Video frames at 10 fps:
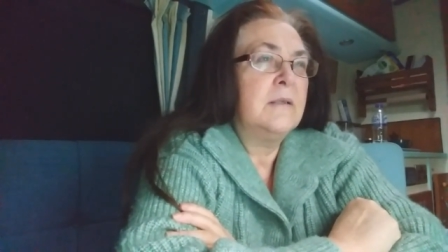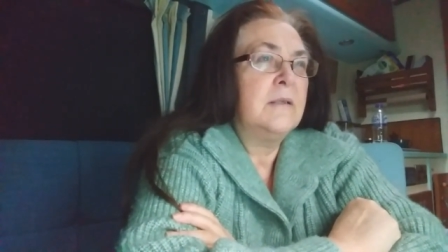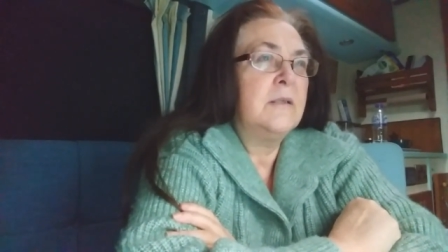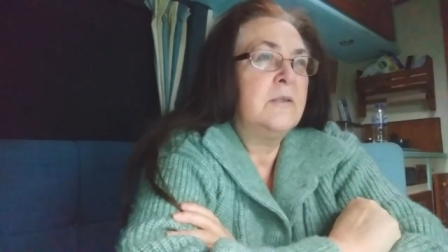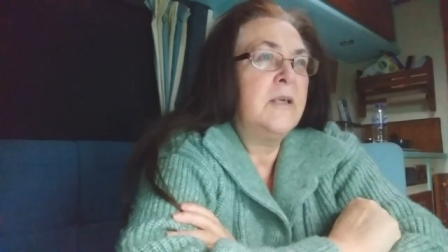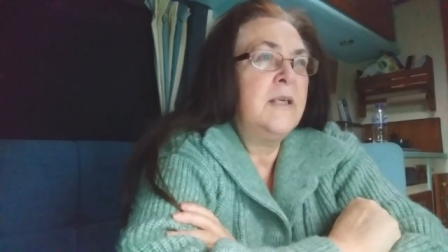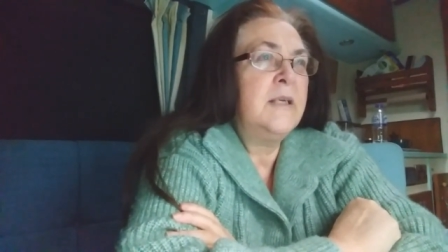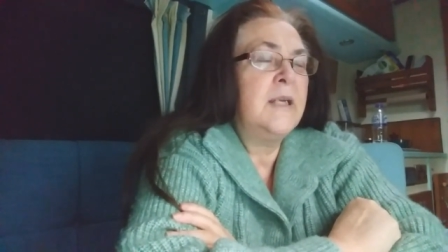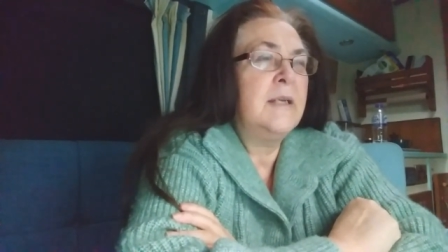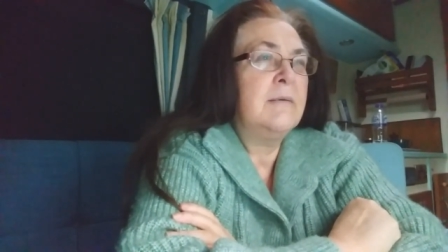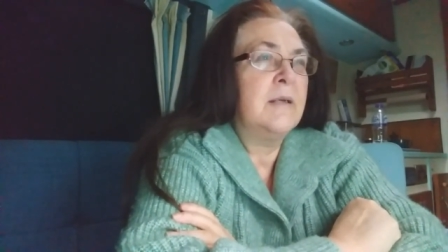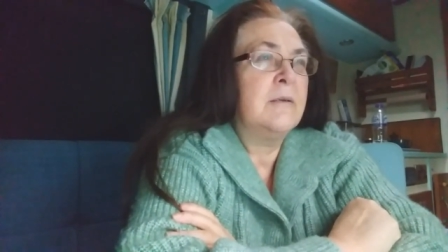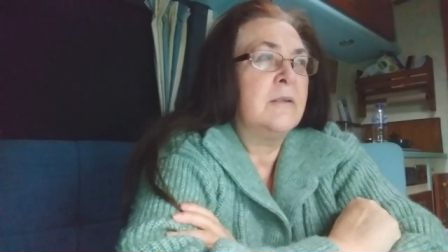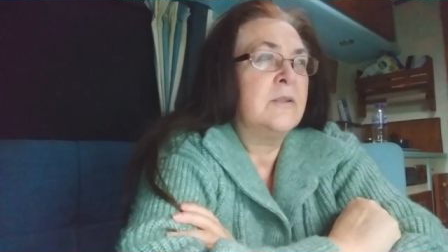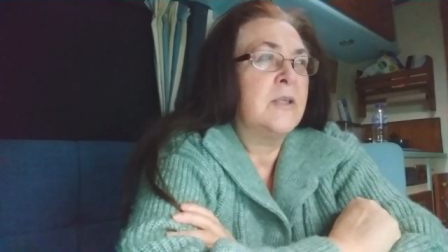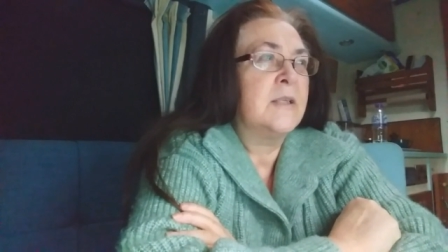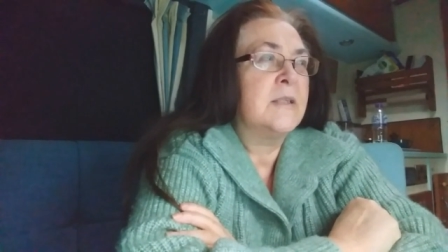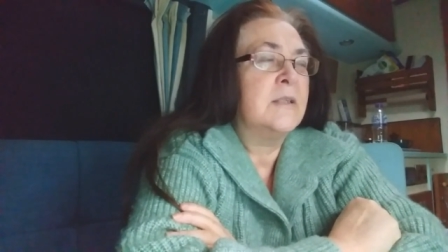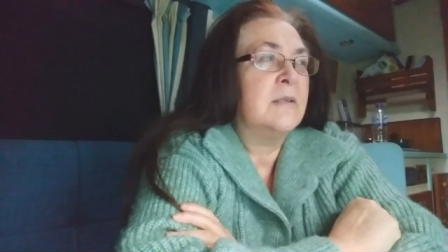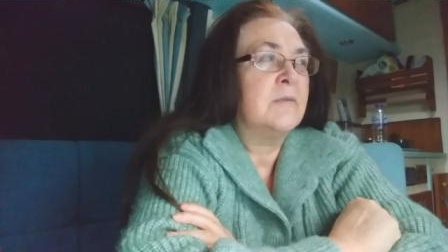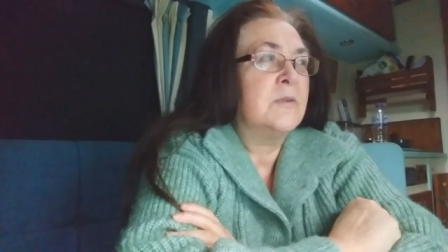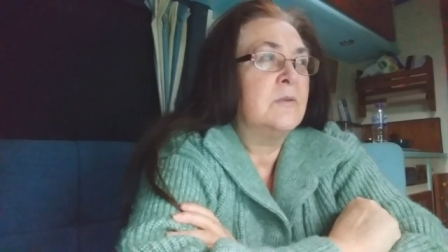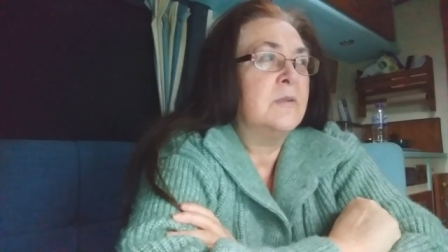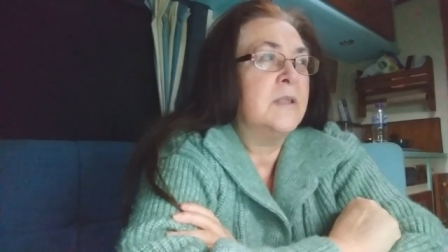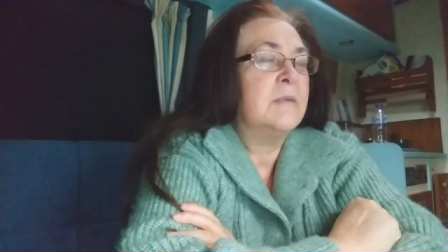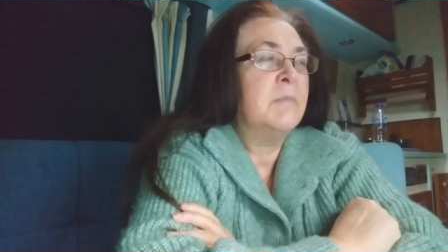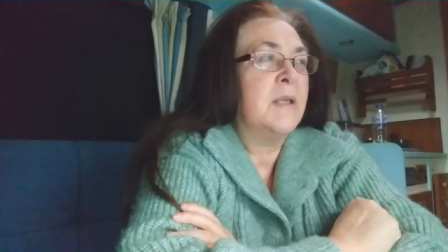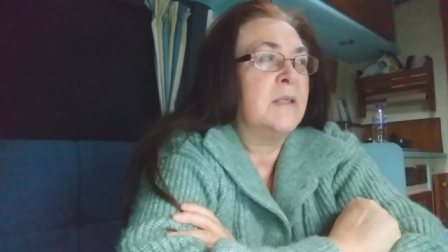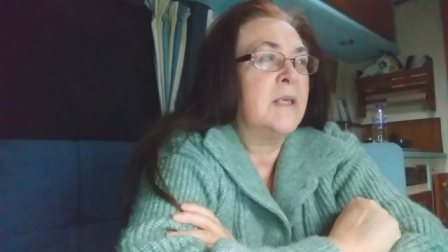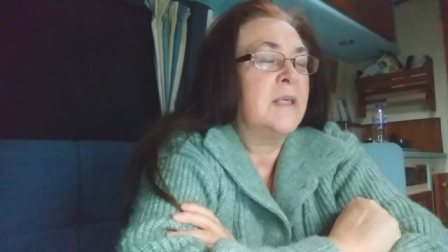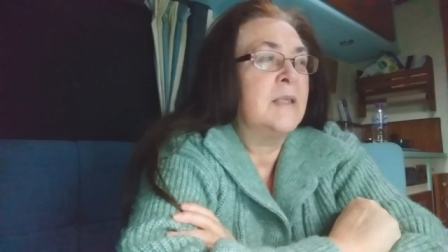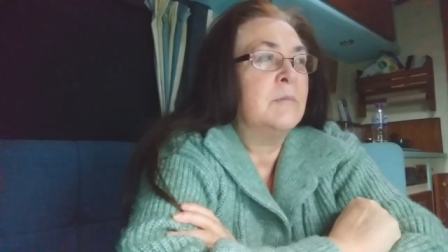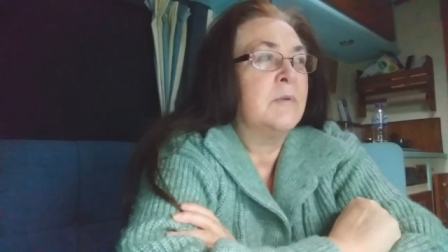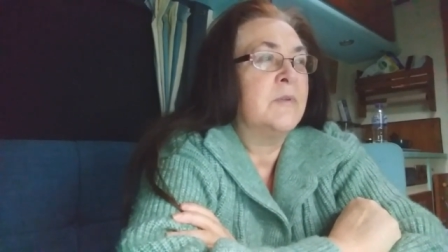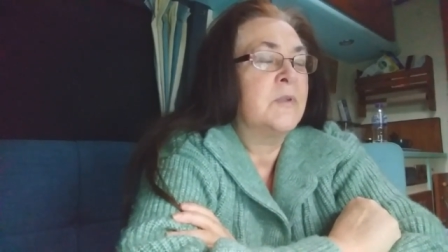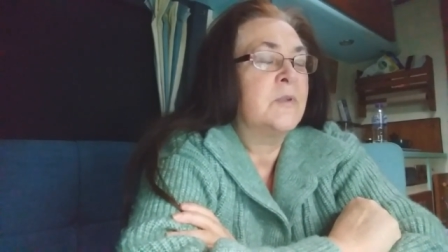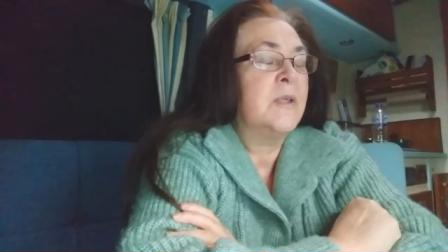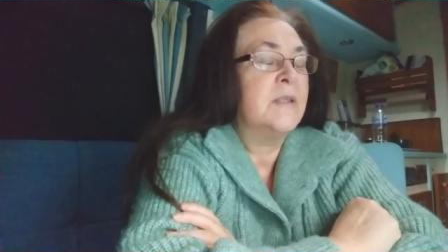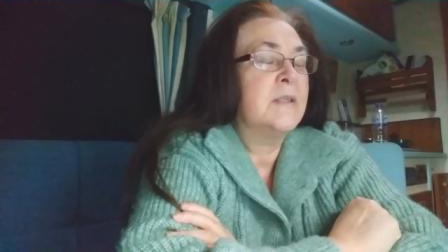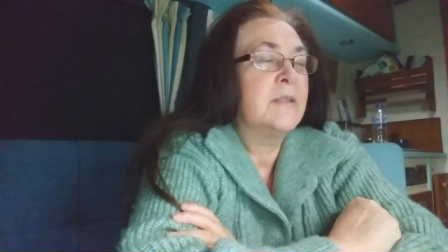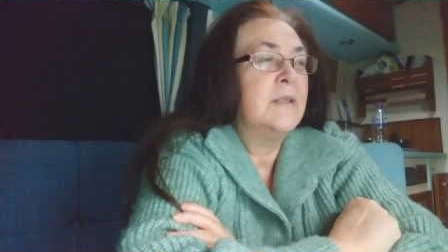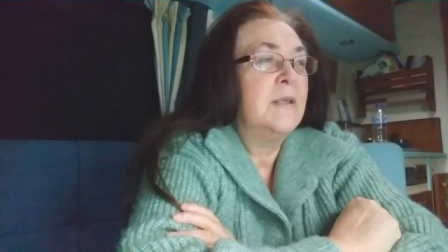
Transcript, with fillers: Ukraine keep going chasing after all these men, taking them off the streets.